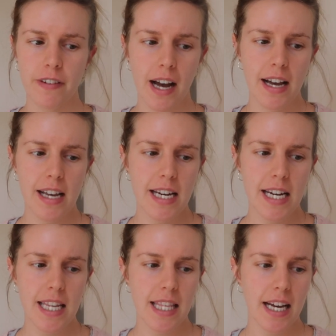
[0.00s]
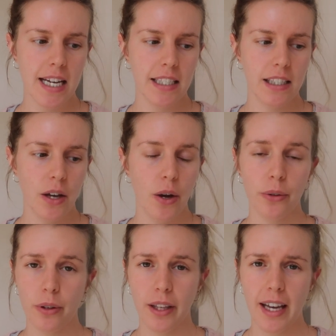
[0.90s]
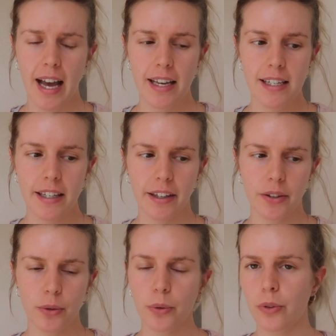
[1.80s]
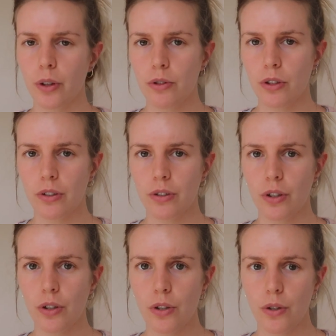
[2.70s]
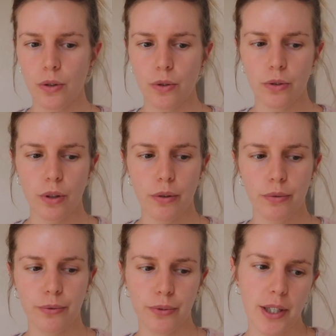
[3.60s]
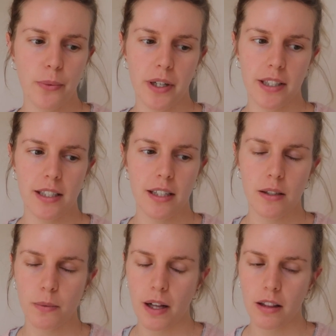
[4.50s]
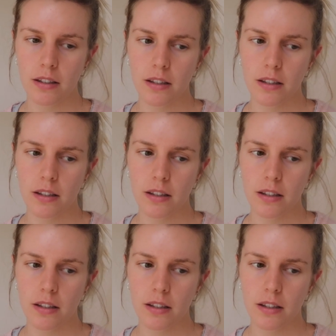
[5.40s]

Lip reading: find that although they are handy, I could also just use free ones as well.